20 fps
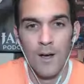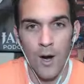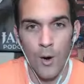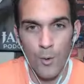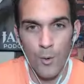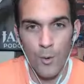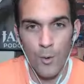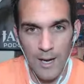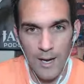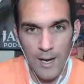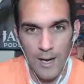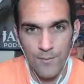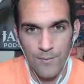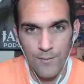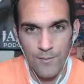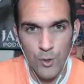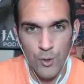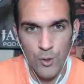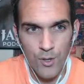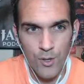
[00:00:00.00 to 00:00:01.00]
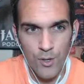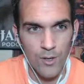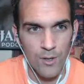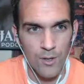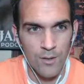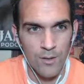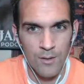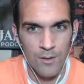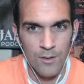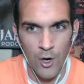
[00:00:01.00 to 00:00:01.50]
Are we live?
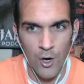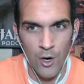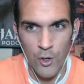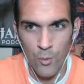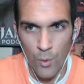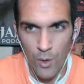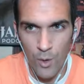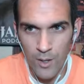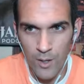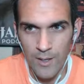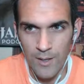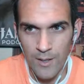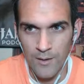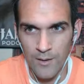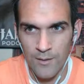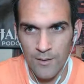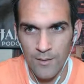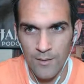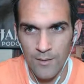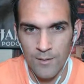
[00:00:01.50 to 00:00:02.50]
Google, are you working?